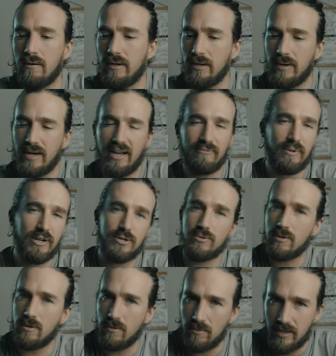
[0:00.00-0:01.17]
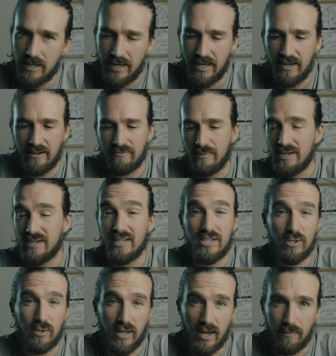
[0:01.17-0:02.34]
you know, I have my drone, I have my
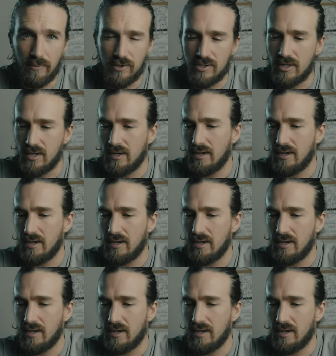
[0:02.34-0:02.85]
digital cameras,